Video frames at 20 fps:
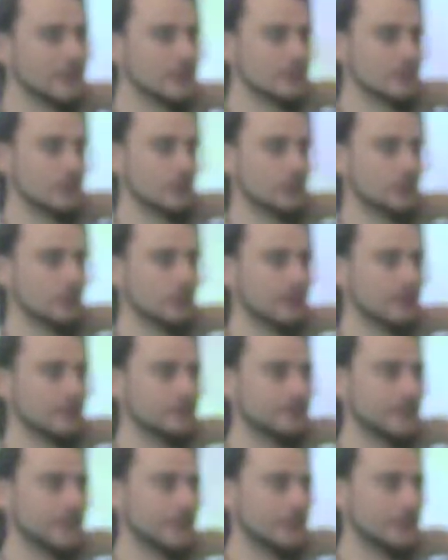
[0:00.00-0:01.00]
so you can
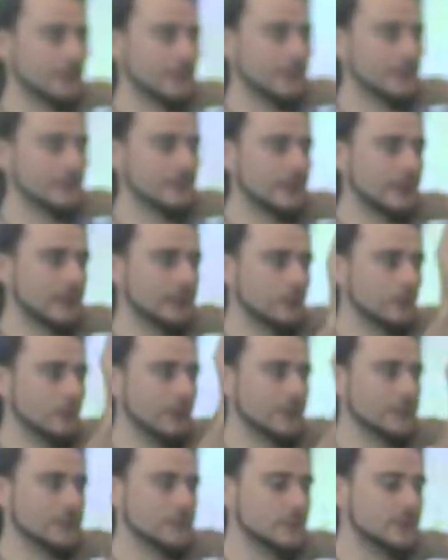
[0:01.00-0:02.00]
find out on
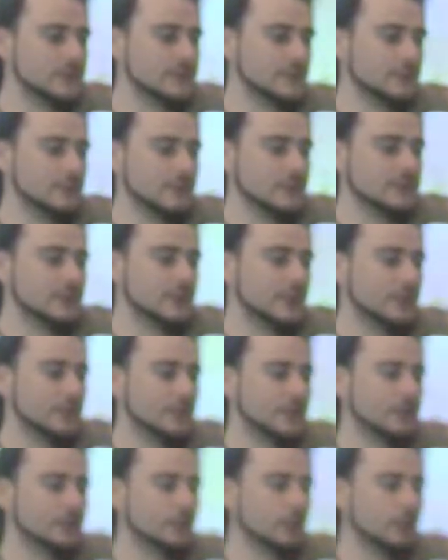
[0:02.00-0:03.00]
one specific
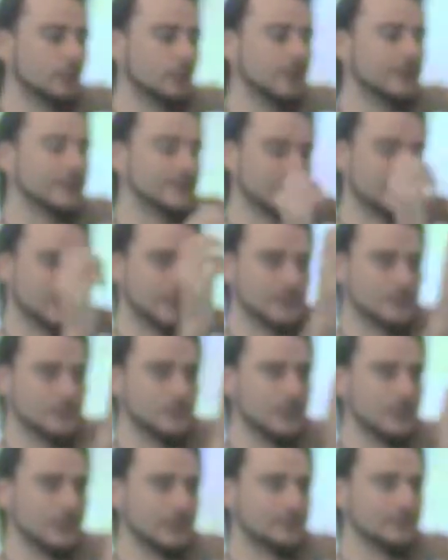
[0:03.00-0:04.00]
segment who else has
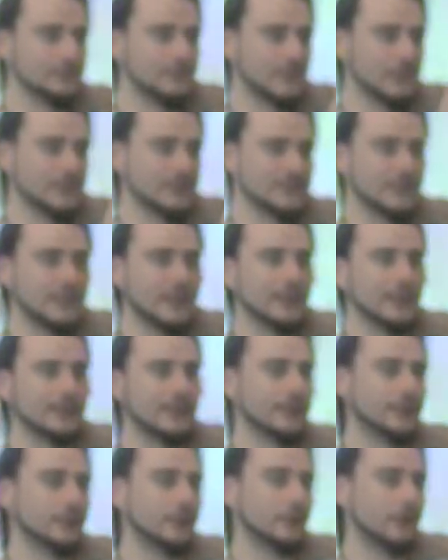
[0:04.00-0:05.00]
been
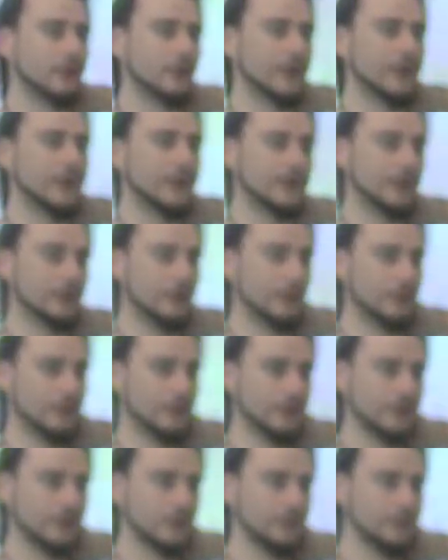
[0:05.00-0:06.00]
cycling or running or,
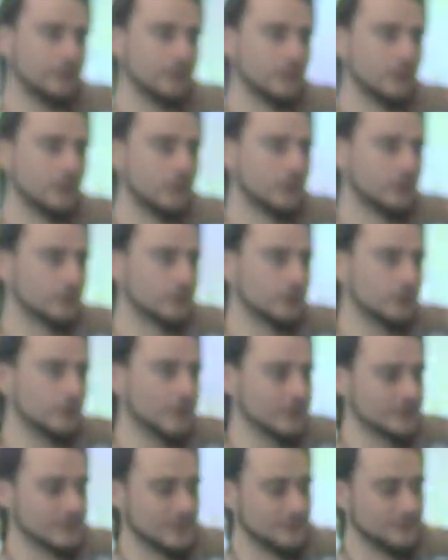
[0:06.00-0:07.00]
uh, or
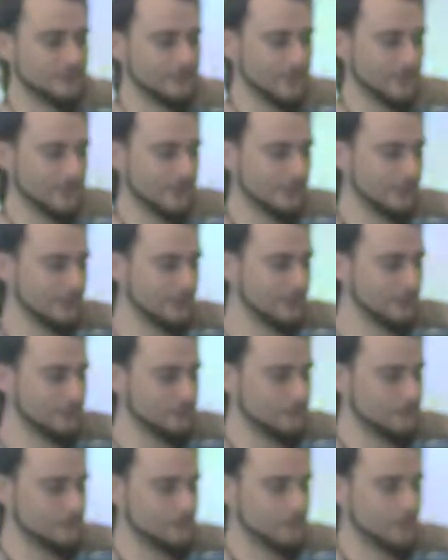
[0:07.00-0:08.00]
doing something
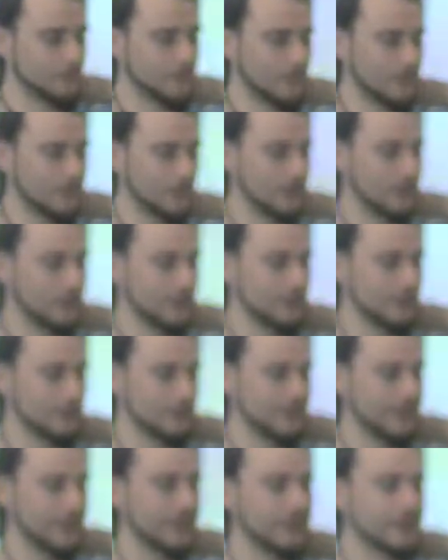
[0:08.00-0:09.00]
uh,
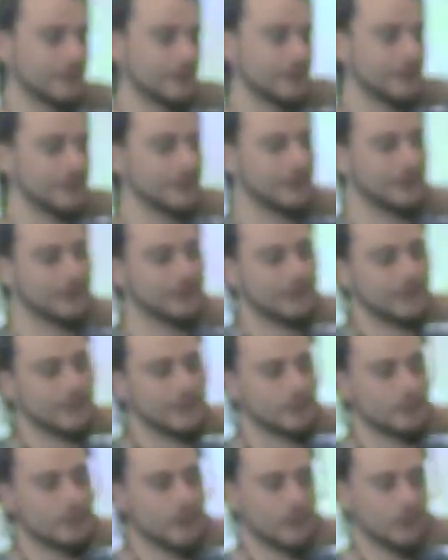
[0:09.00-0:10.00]
there and
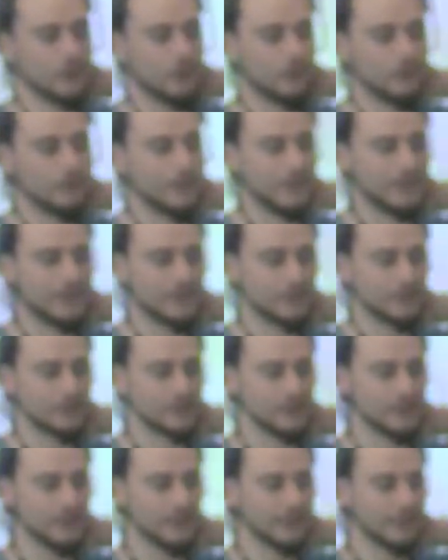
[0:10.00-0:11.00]
then you can compare to
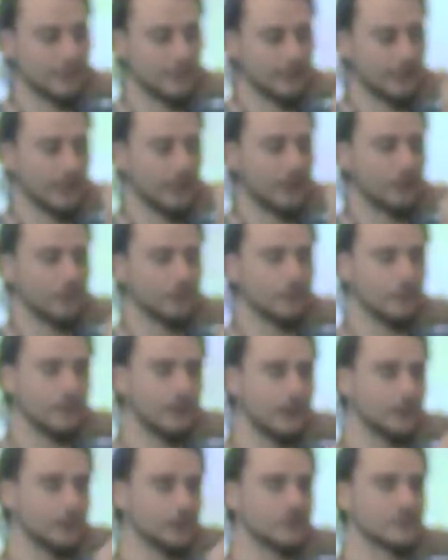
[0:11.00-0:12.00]
see how,
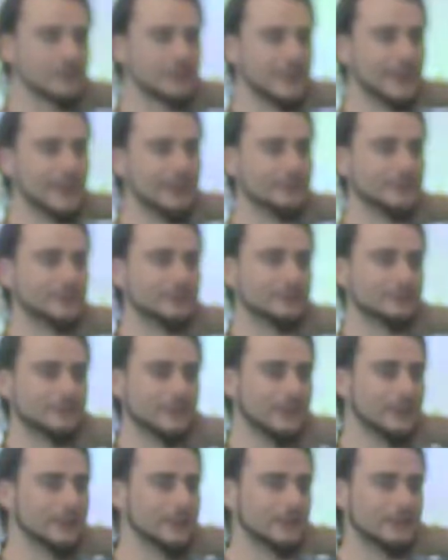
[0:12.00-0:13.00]
how you stand
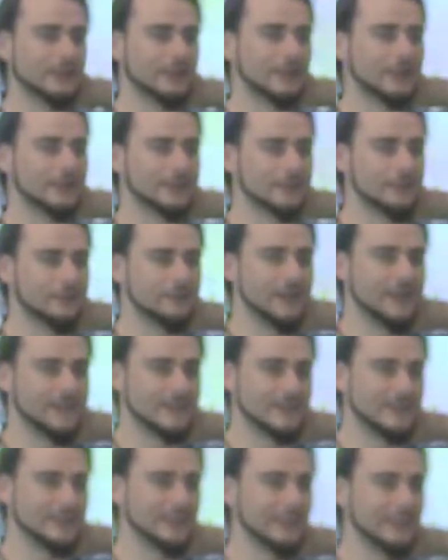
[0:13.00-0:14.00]
like are they
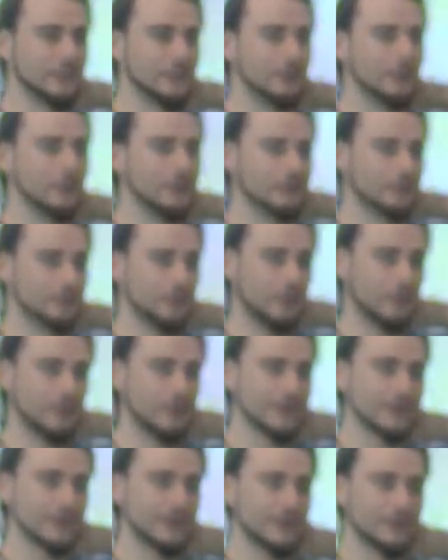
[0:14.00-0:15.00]
faster than you or
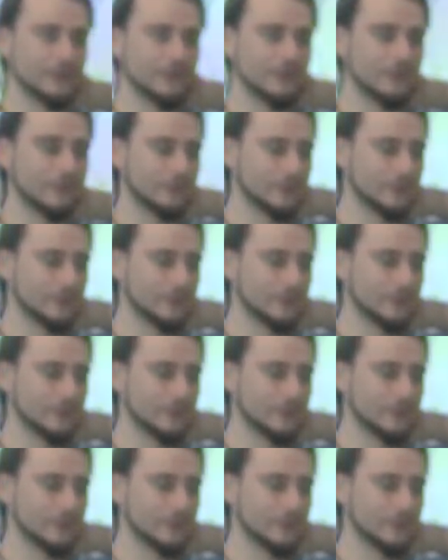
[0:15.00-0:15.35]
slower than you